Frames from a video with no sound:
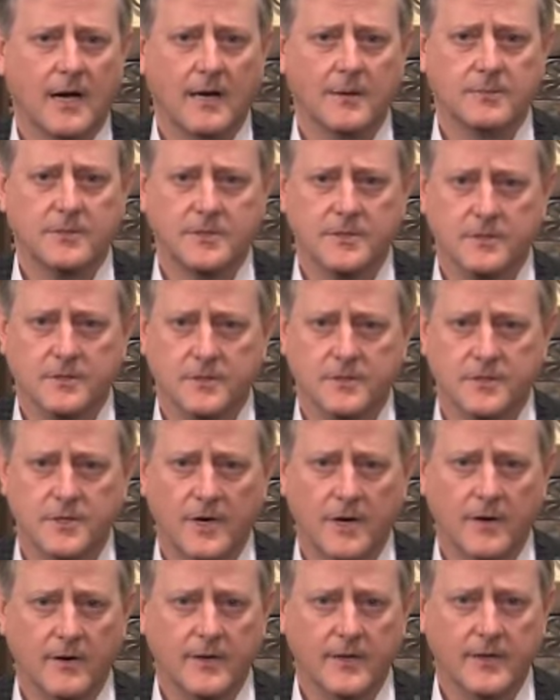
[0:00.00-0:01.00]
I'm so
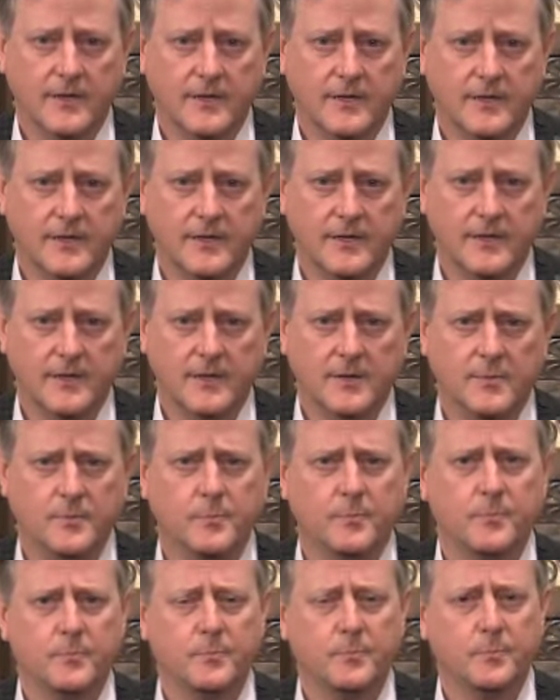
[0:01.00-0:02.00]
sorry.
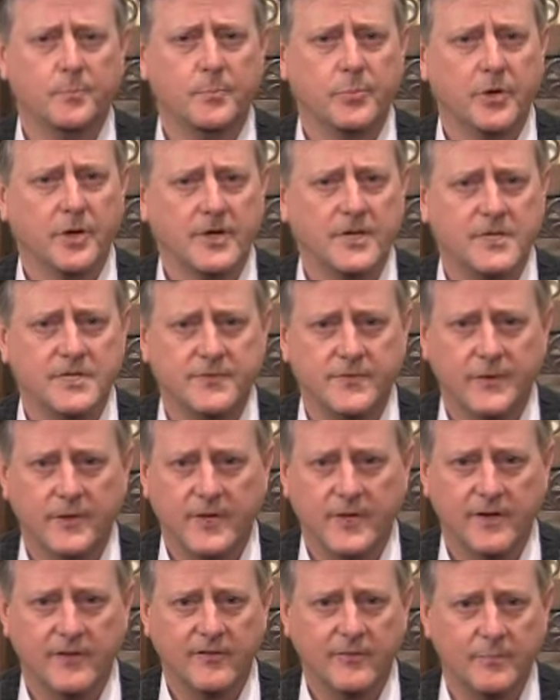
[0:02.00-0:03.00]
Please
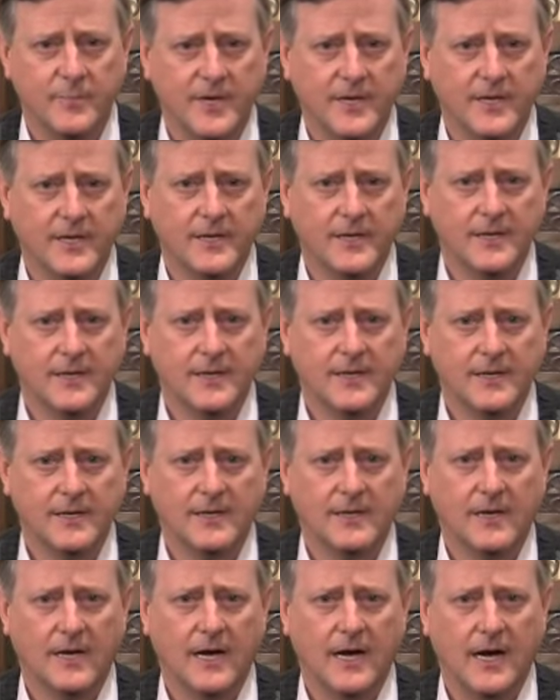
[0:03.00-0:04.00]
forgive me.
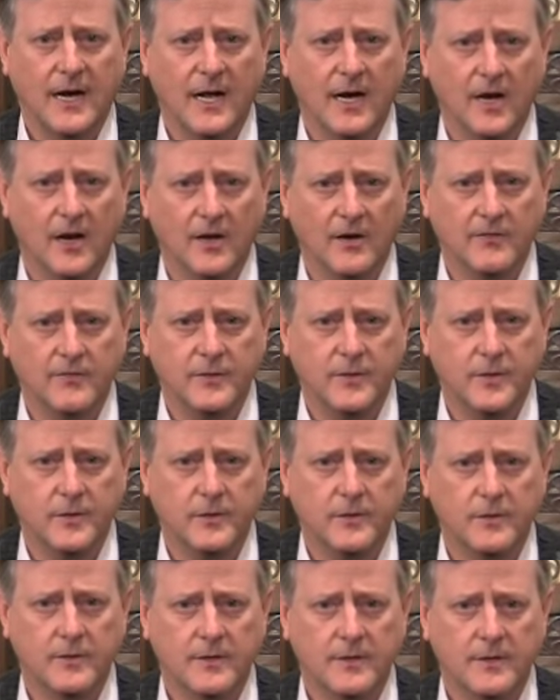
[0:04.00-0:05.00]
I love you.
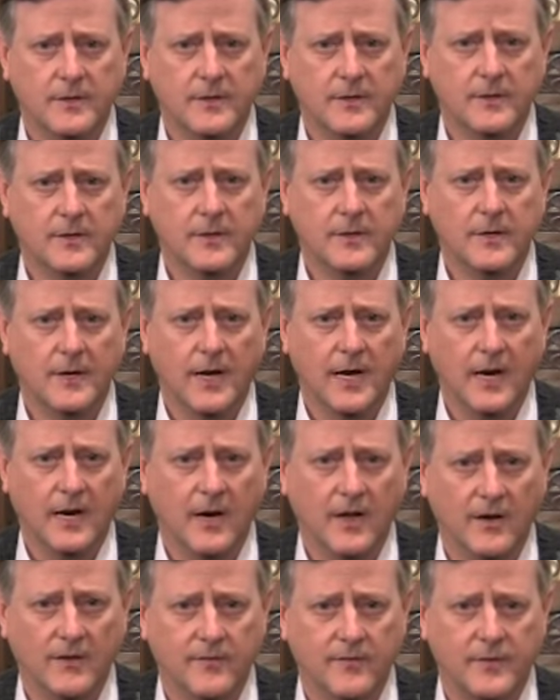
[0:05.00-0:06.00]
I
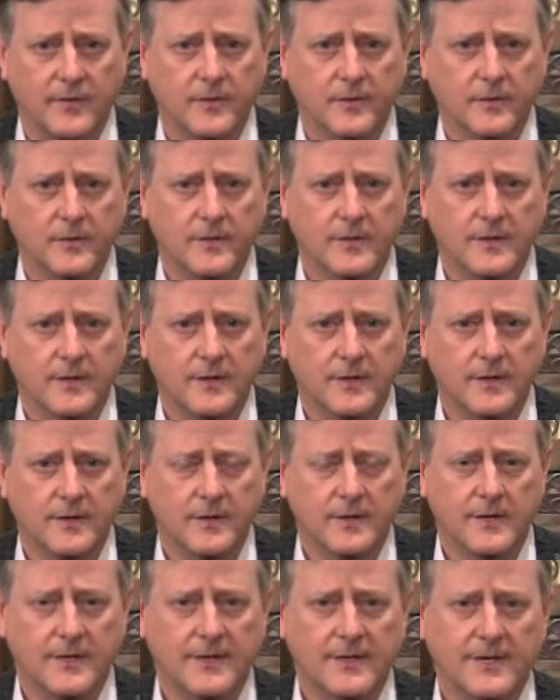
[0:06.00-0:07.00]
love you.
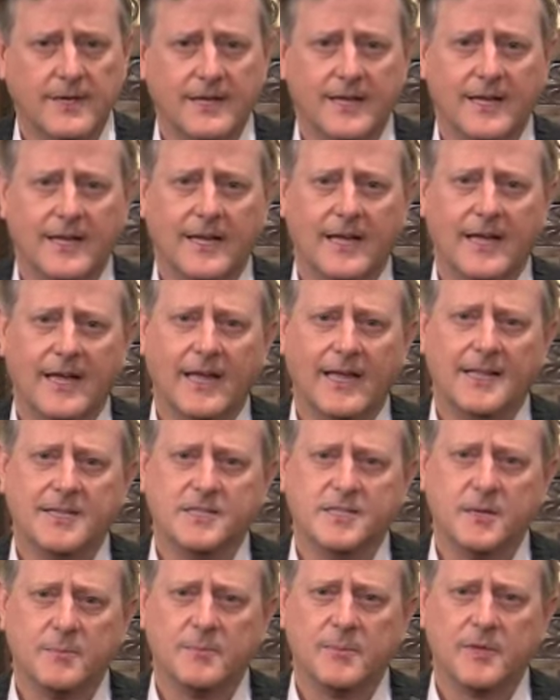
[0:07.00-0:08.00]
And
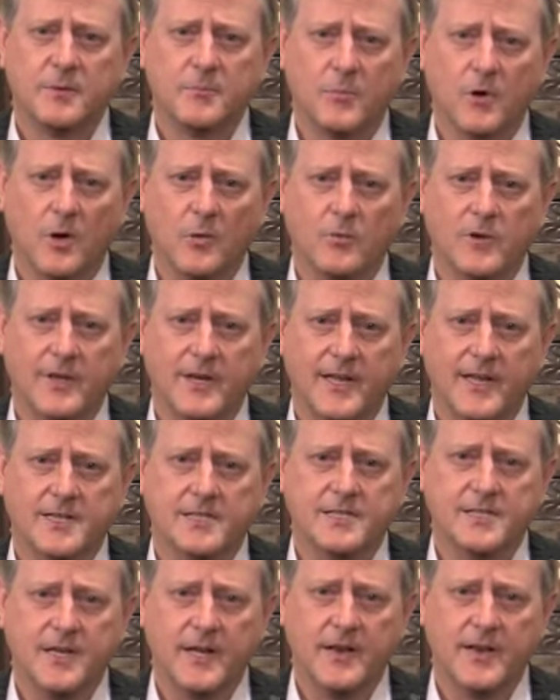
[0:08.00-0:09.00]
something broke in that
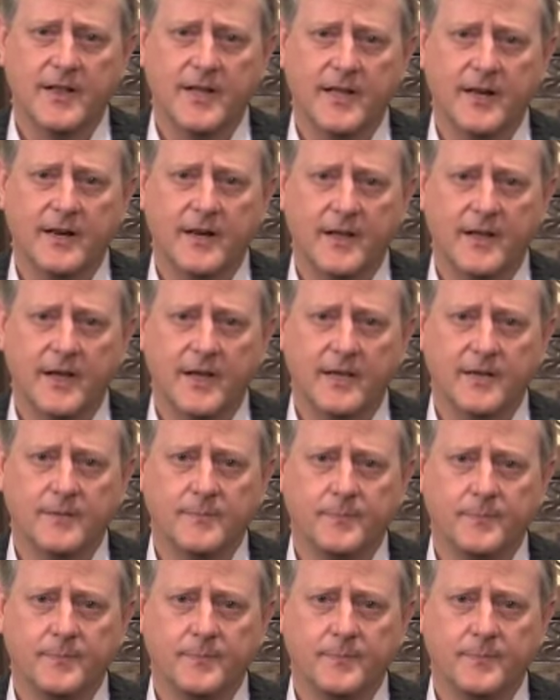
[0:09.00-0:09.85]
son that day.